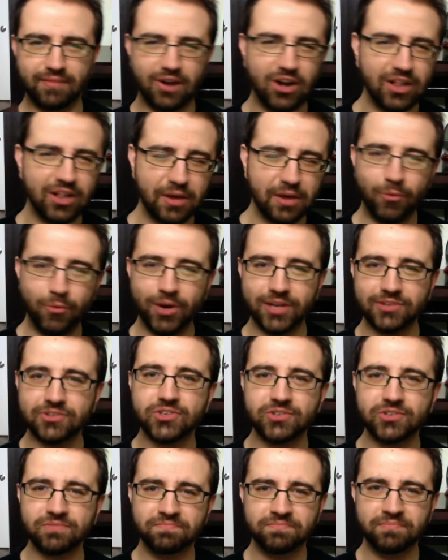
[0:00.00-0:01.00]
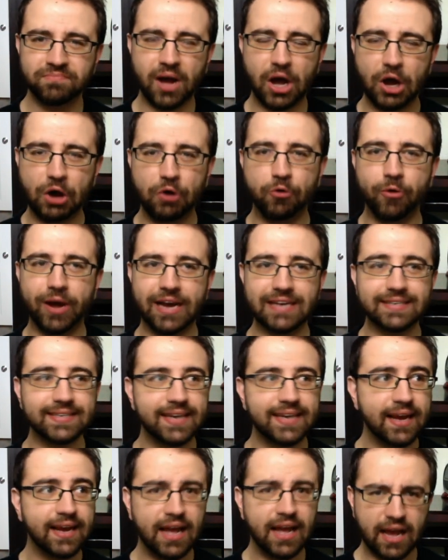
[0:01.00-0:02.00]
all at once,
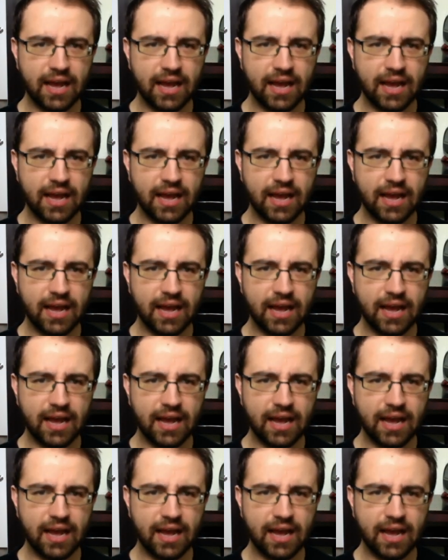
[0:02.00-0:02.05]
always.